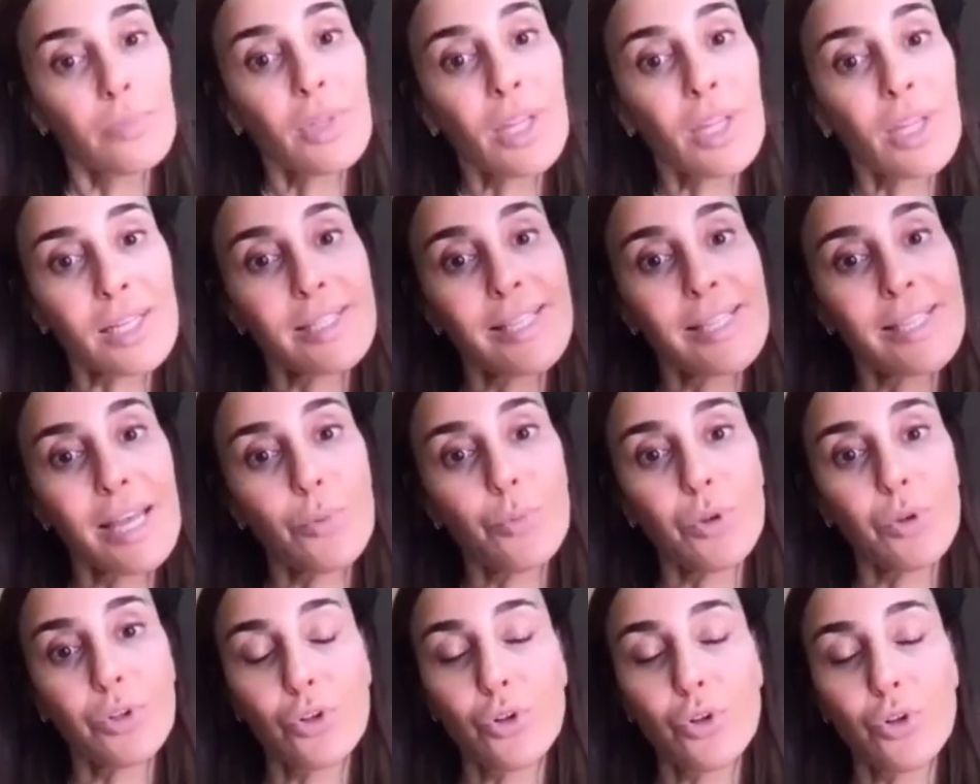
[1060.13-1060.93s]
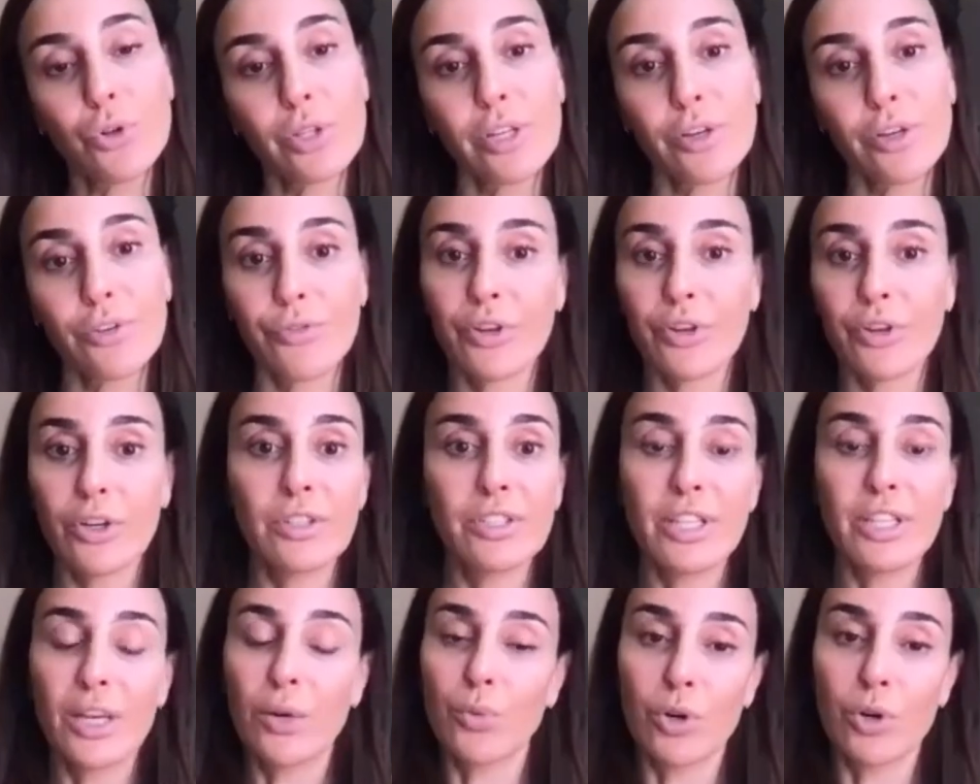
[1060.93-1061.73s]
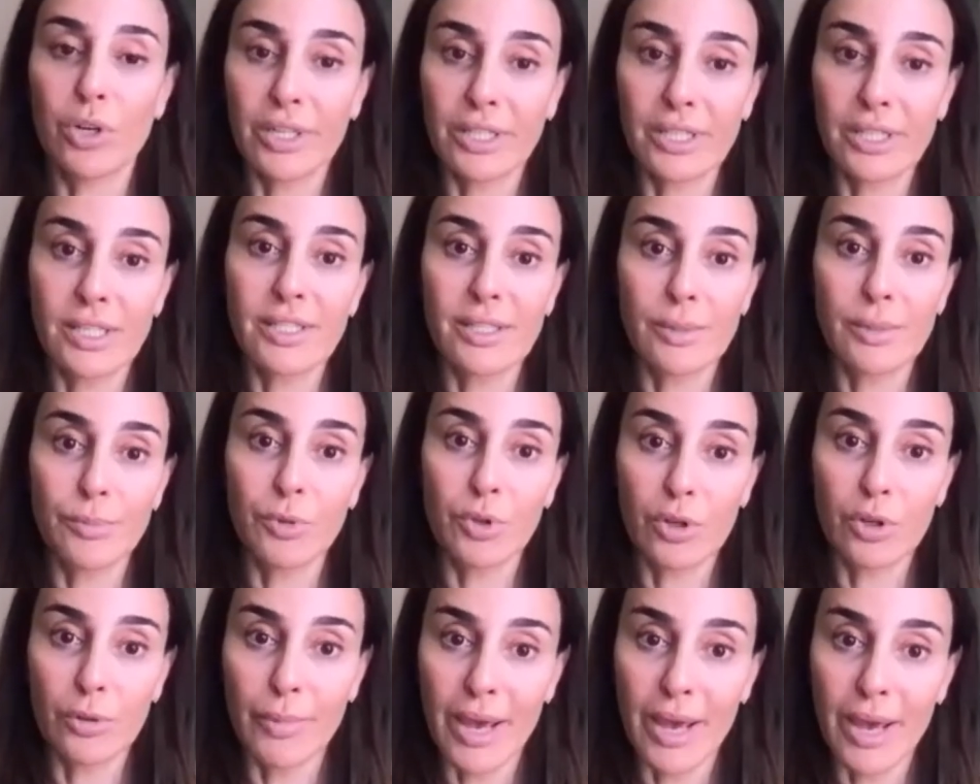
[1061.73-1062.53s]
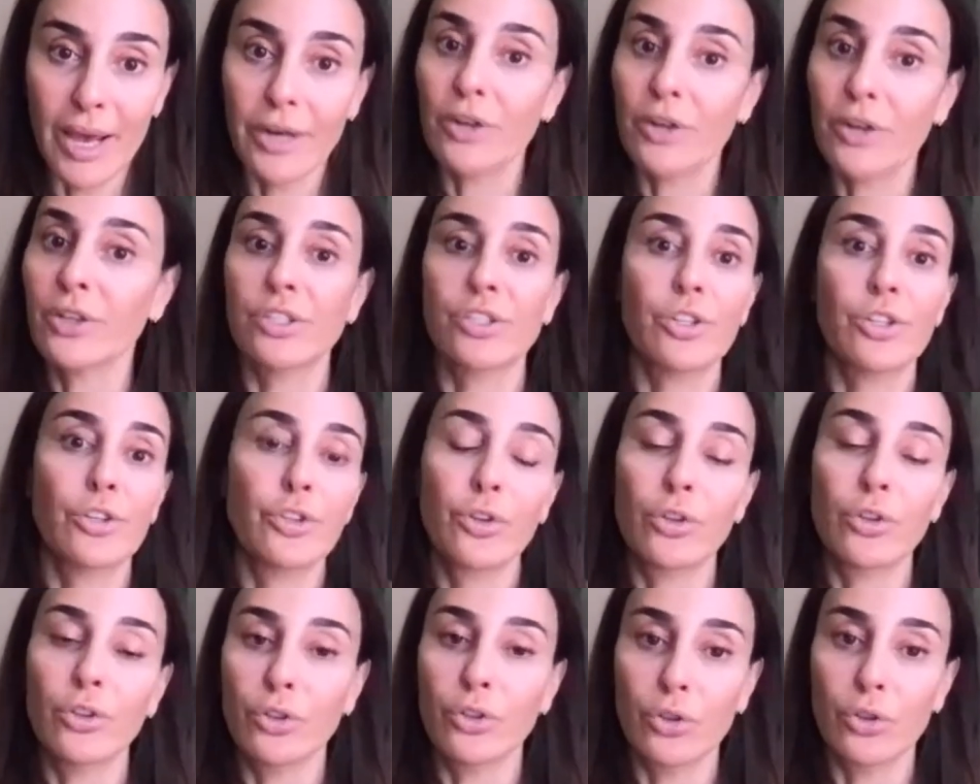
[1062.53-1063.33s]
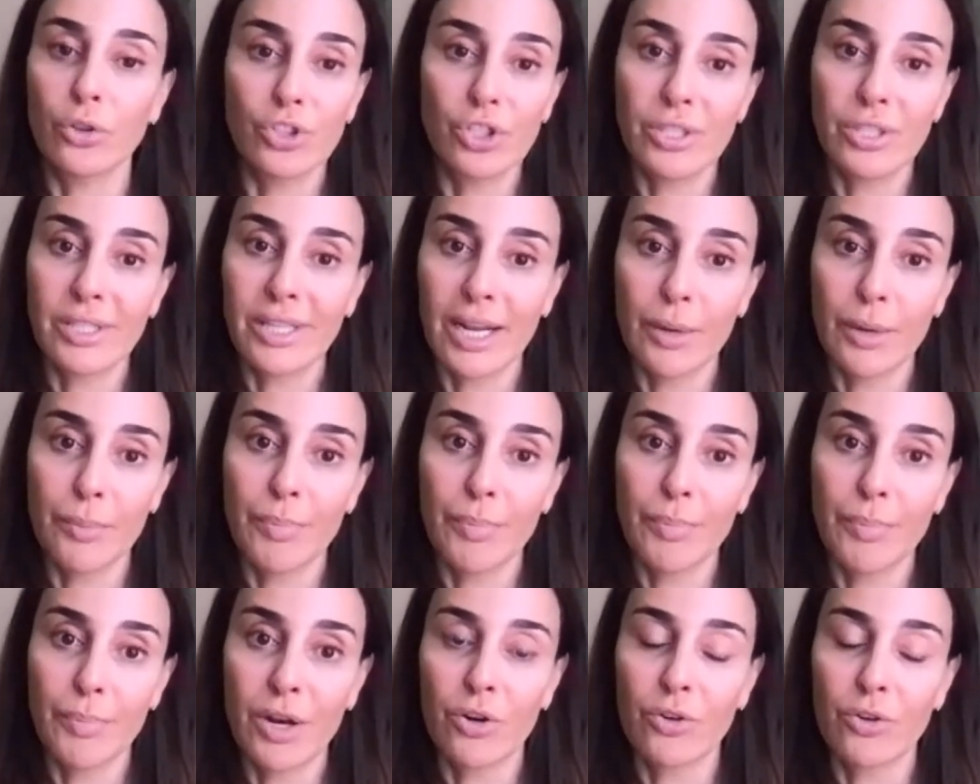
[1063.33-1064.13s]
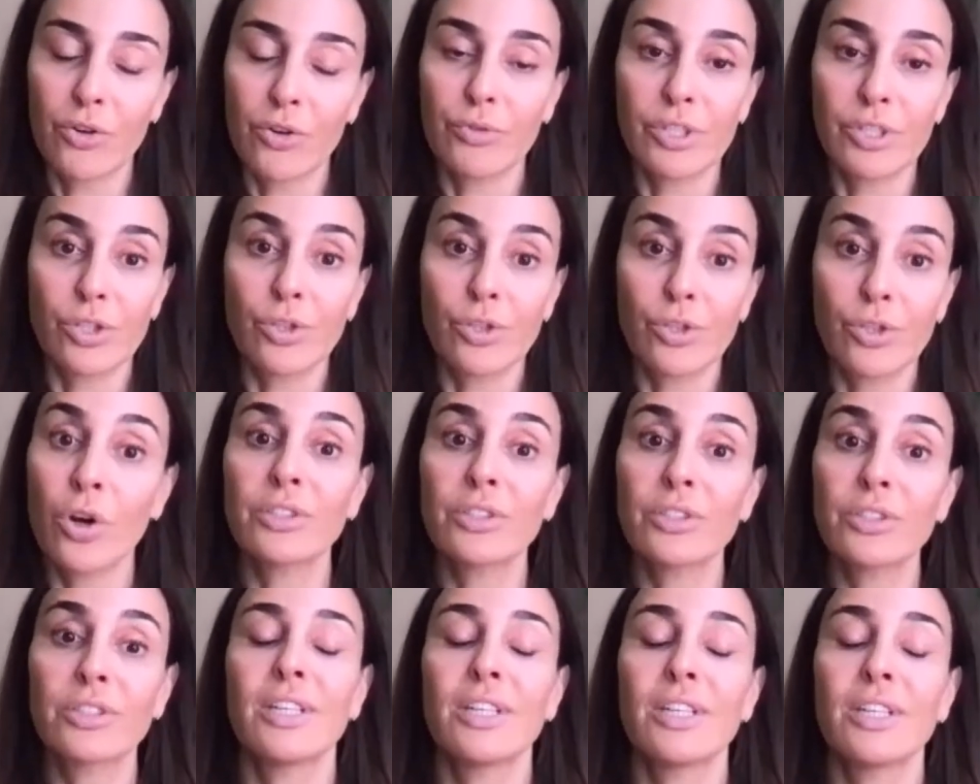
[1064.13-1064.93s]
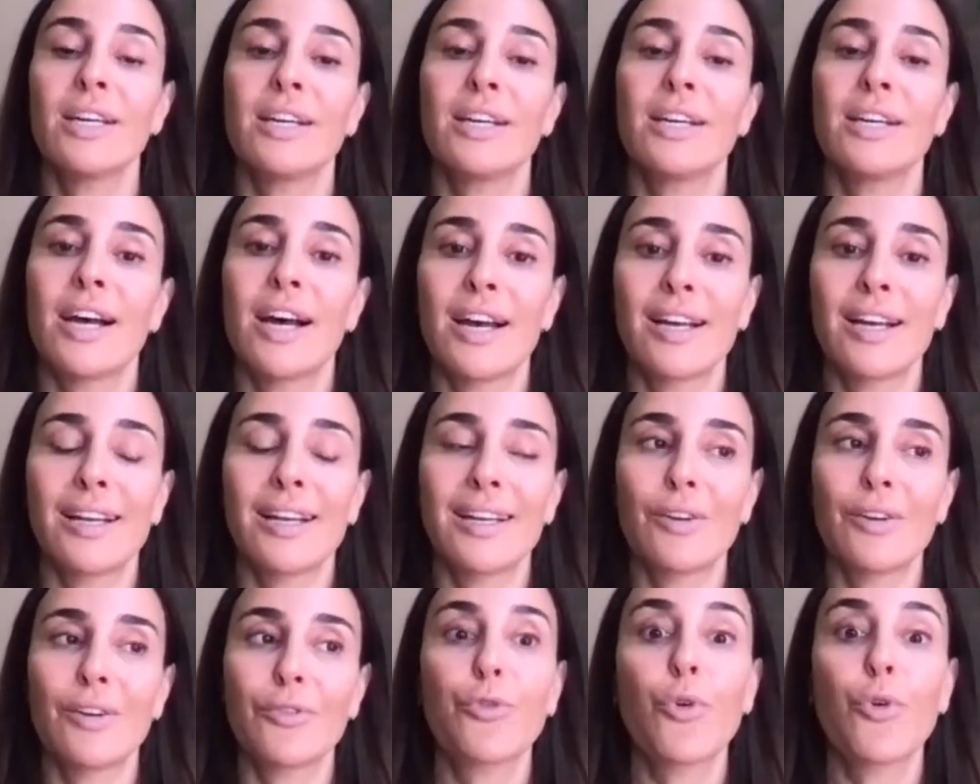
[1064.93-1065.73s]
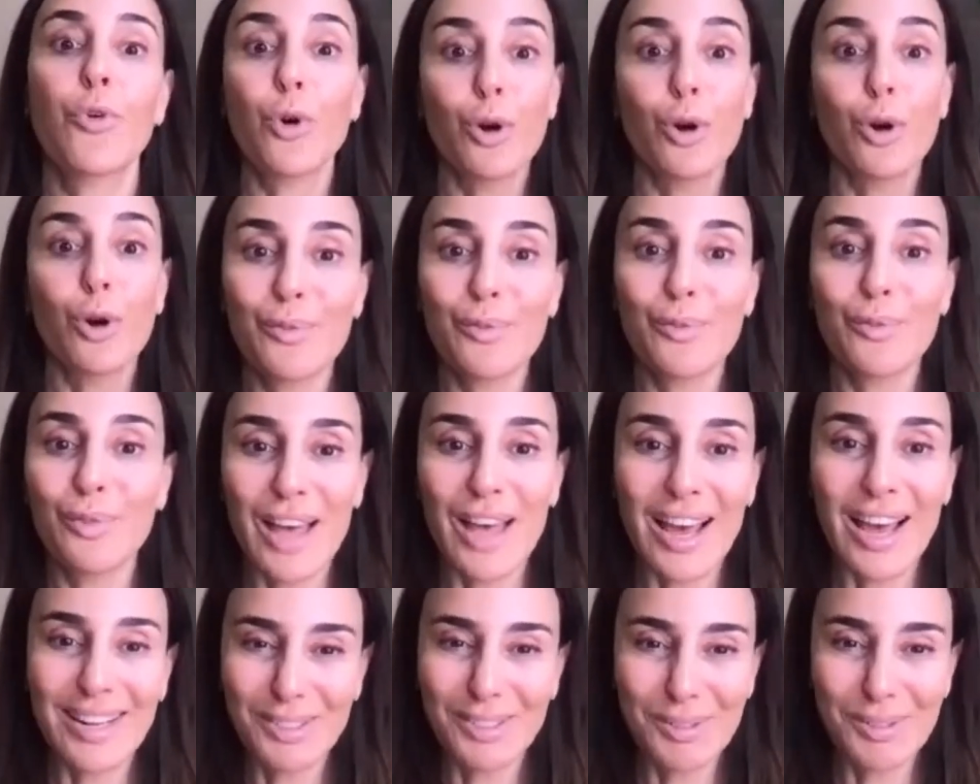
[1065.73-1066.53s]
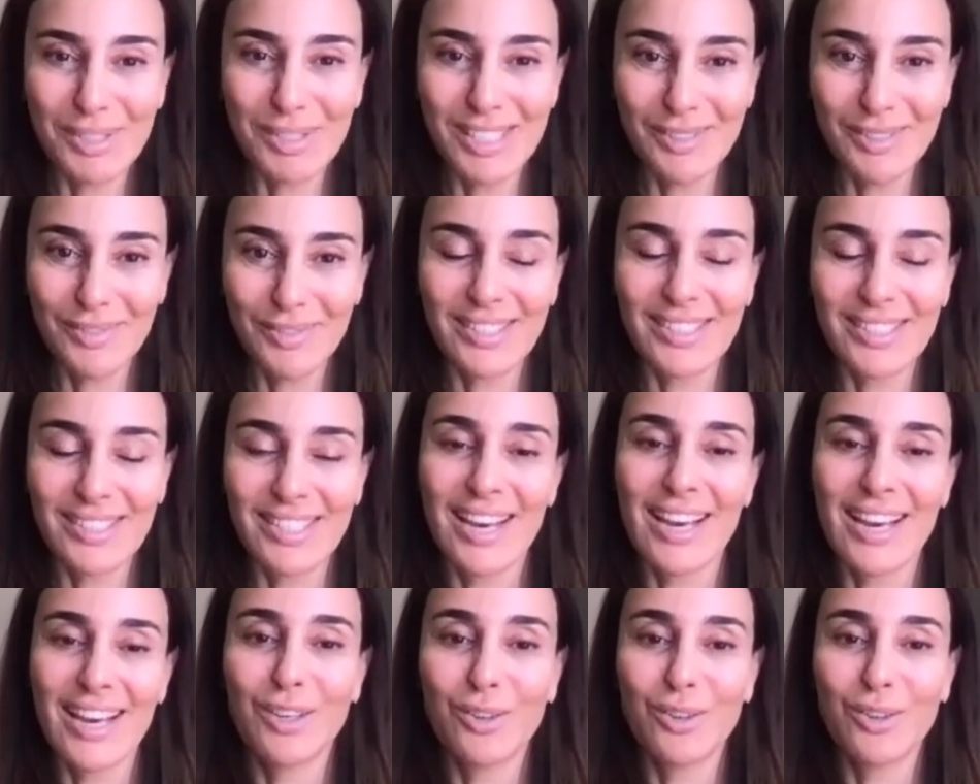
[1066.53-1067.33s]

same with Nucleofills, they work in a similar manner. And so you will just get a better result uh, for that specific day.